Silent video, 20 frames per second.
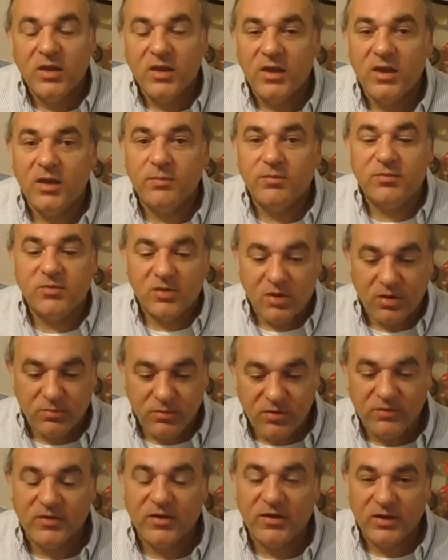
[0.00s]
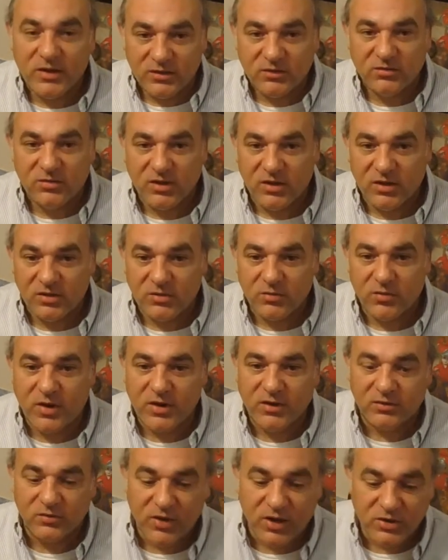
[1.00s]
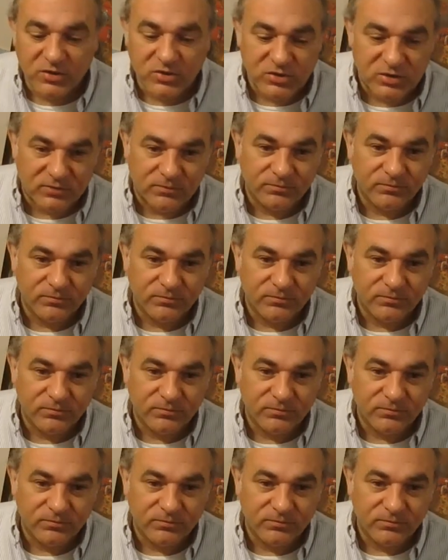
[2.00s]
hips are moving the, in the right direction.